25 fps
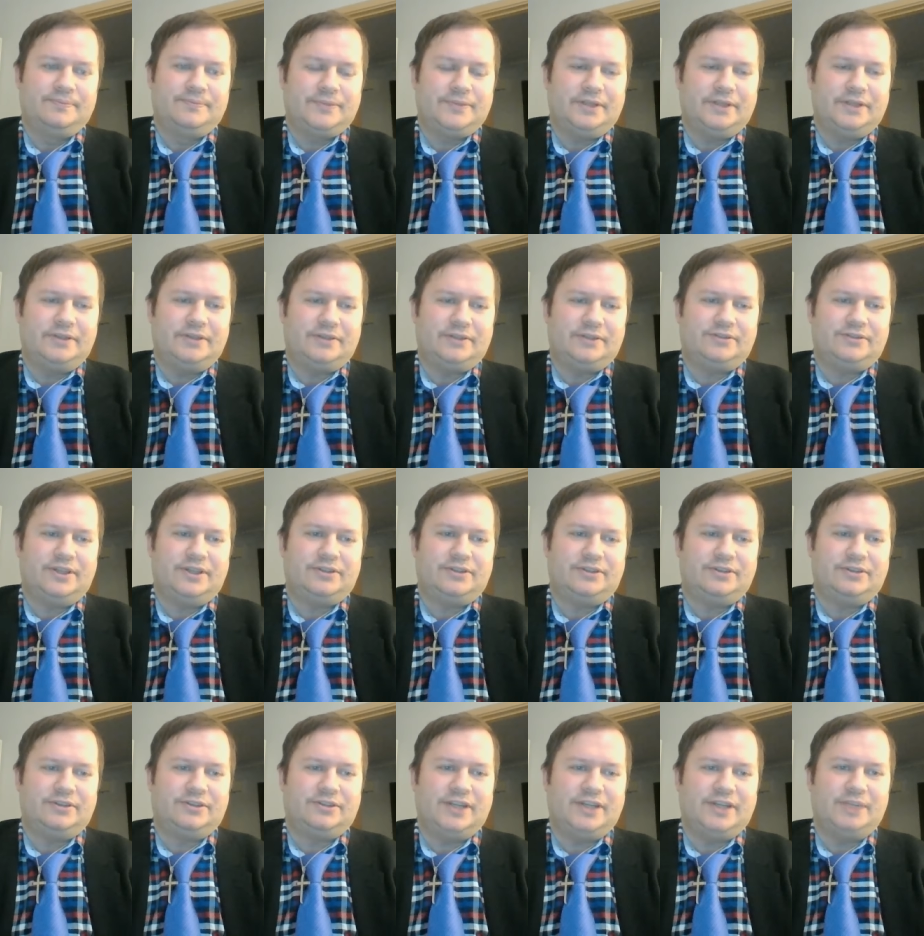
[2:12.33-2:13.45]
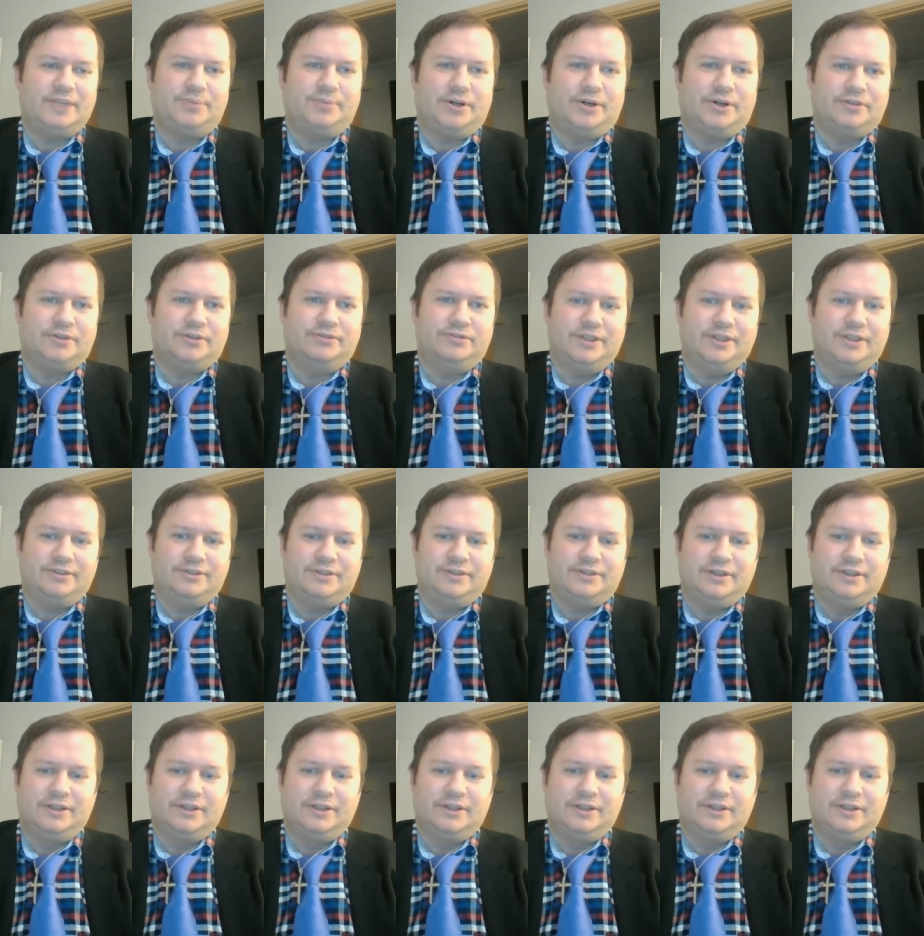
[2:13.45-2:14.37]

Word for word: That's that's the sad part of this.